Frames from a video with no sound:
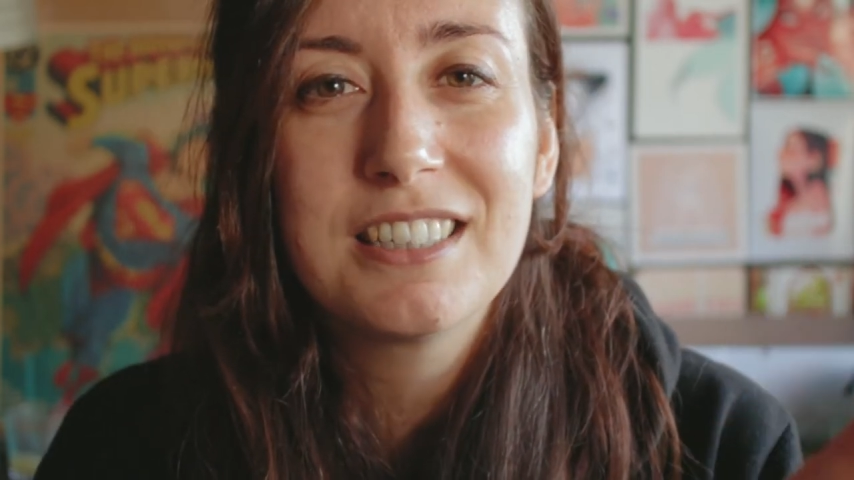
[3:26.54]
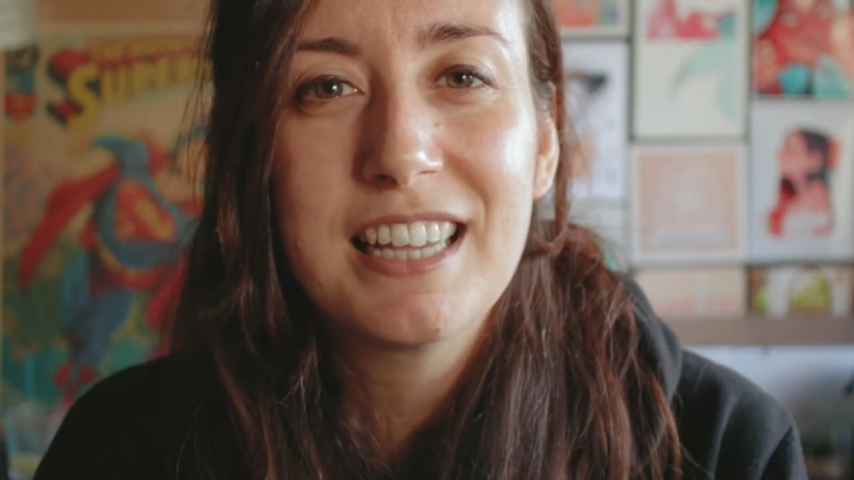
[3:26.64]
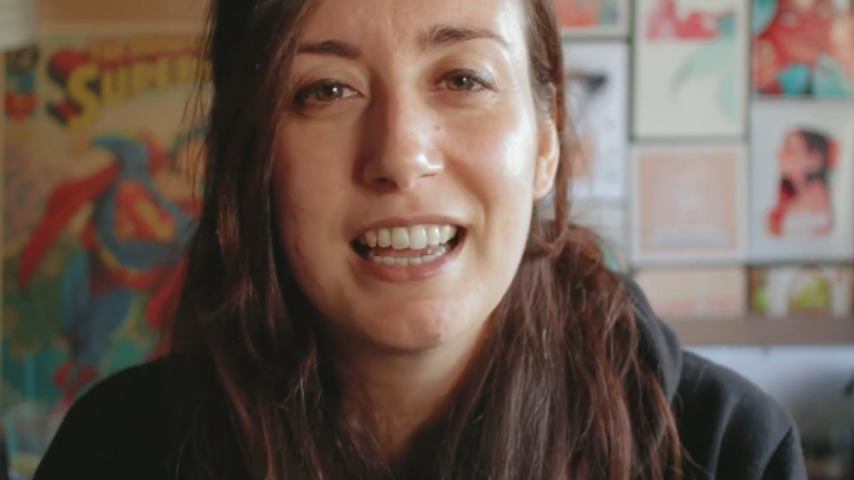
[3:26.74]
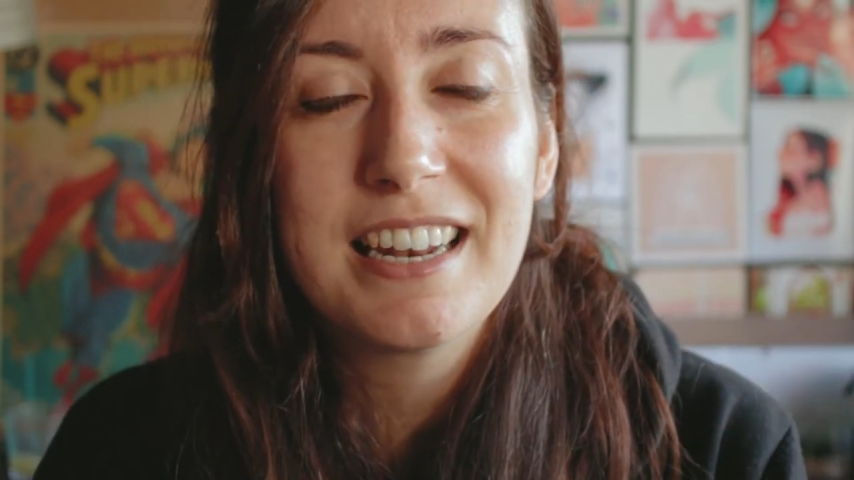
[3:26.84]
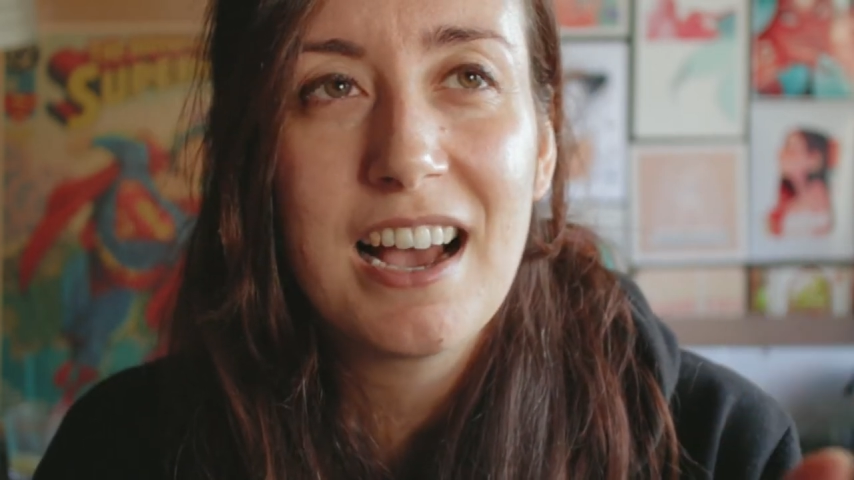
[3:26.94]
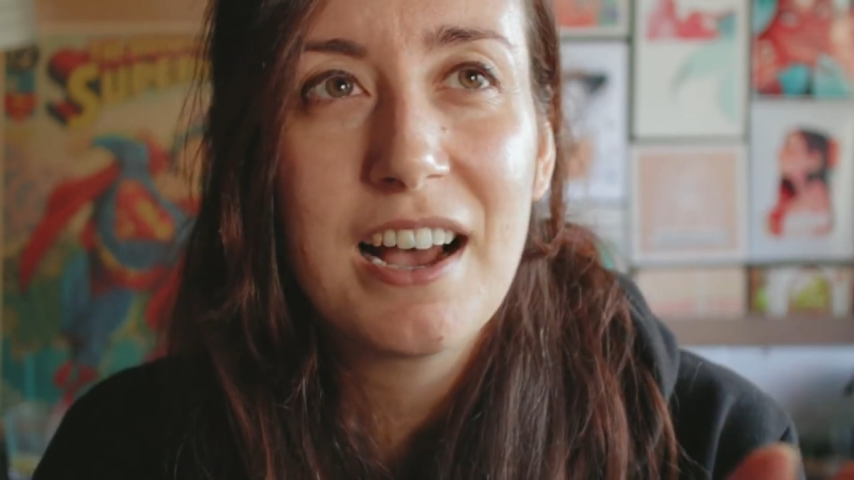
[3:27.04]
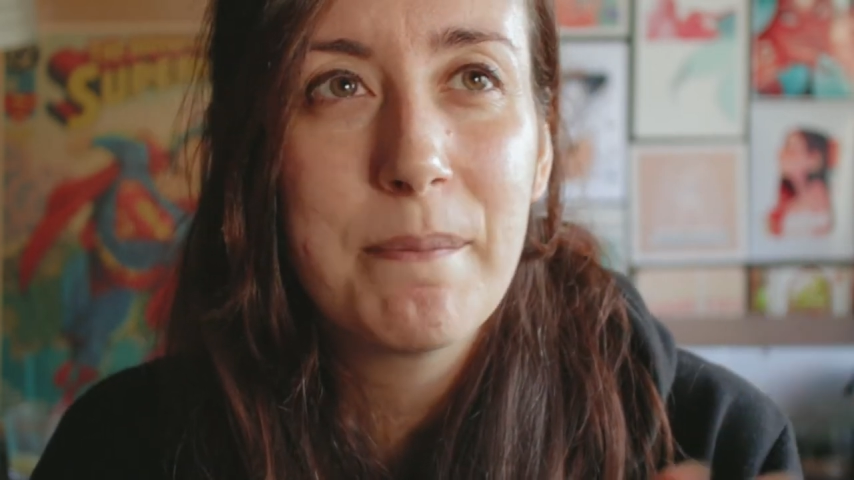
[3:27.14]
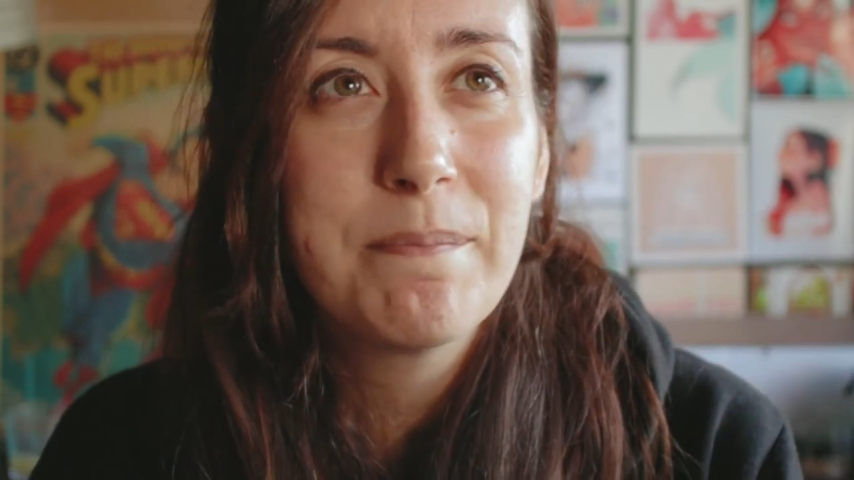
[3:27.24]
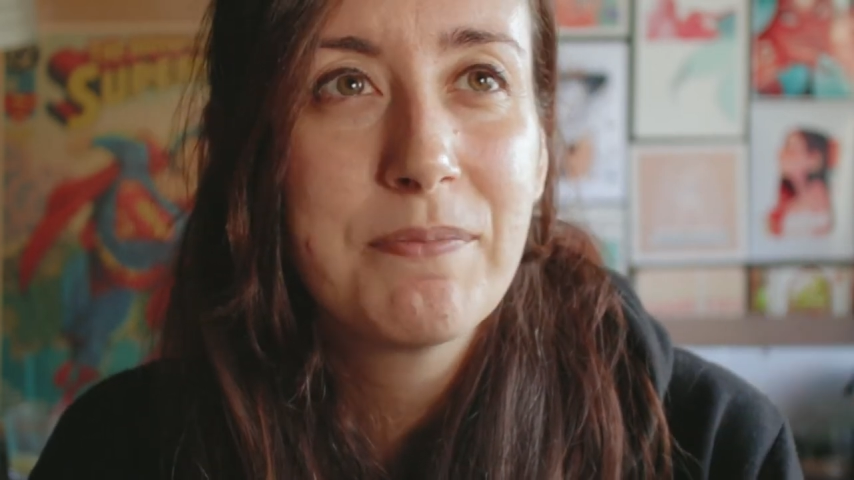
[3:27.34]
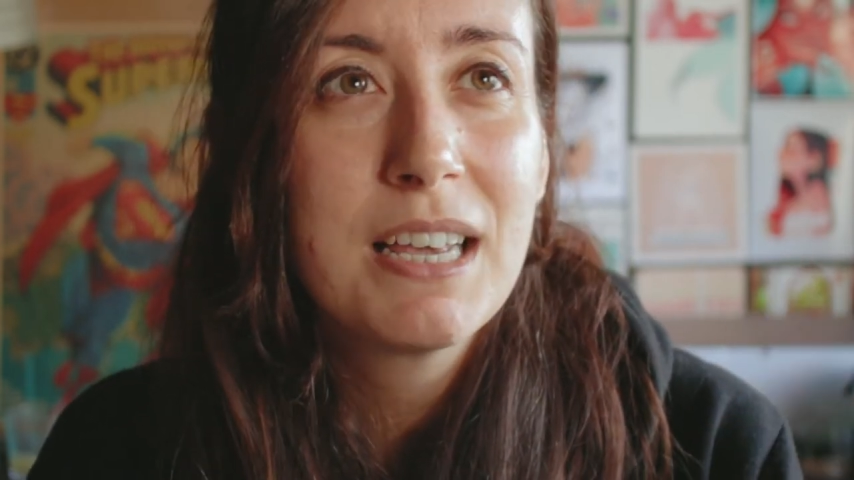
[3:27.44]
set
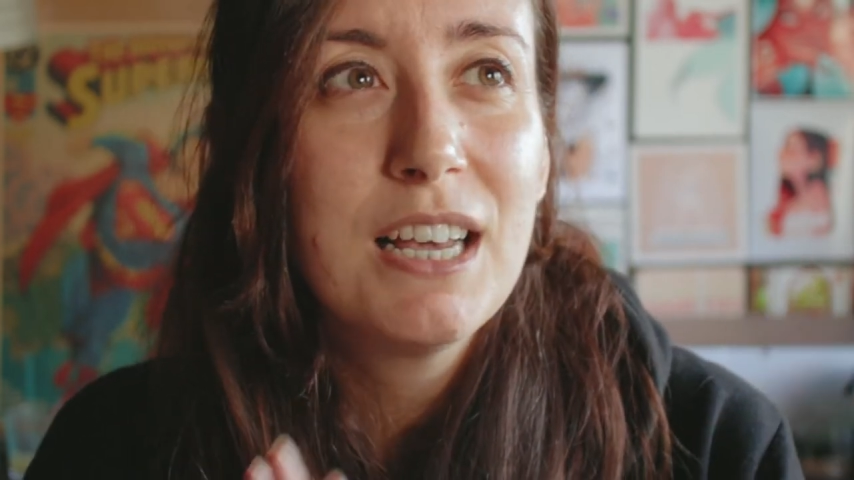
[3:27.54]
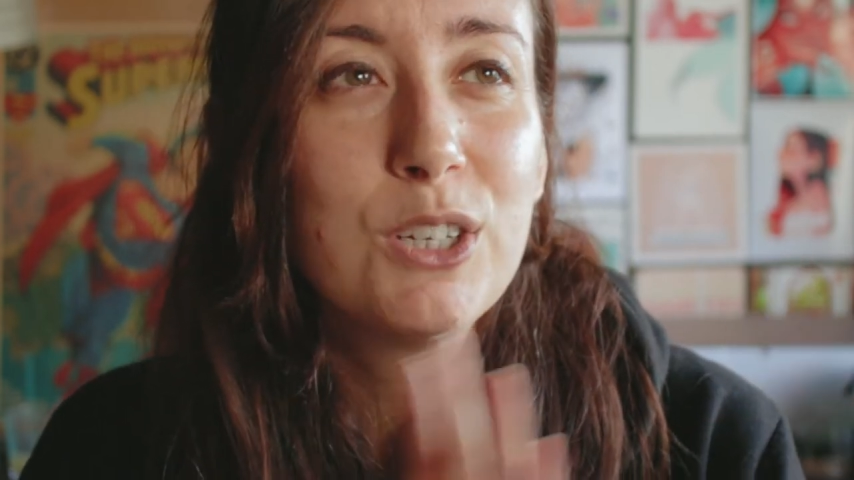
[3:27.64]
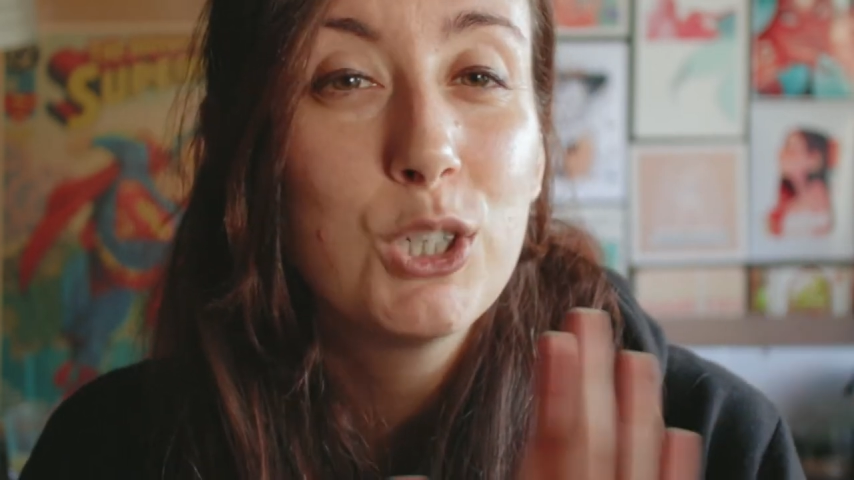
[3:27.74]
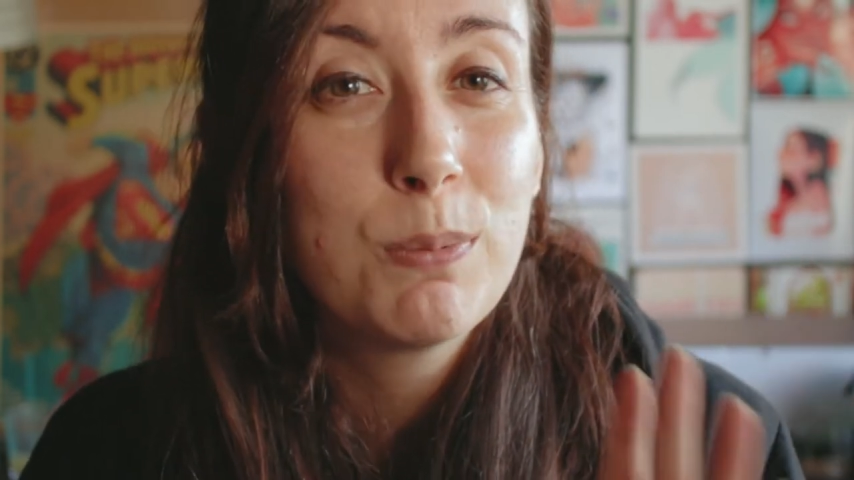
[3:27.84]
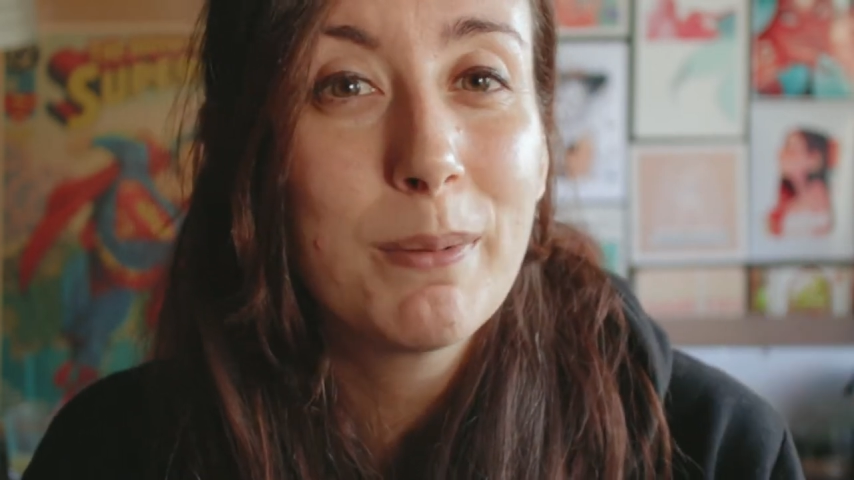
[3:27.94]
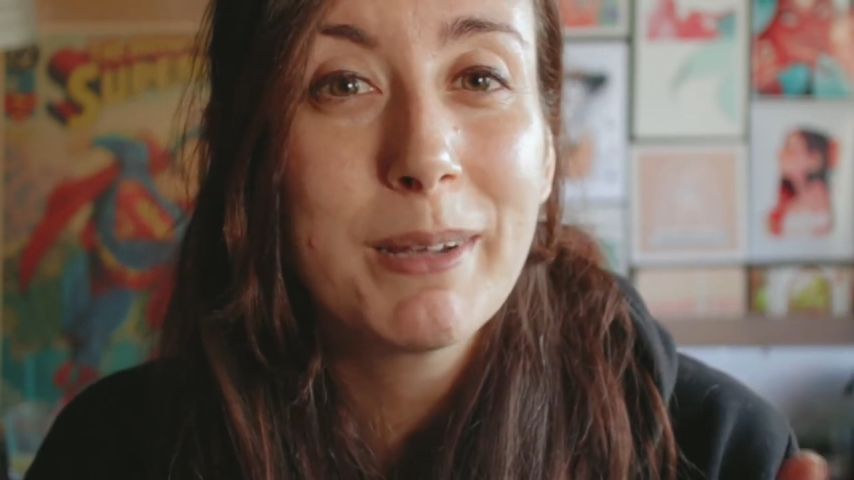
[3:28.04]
super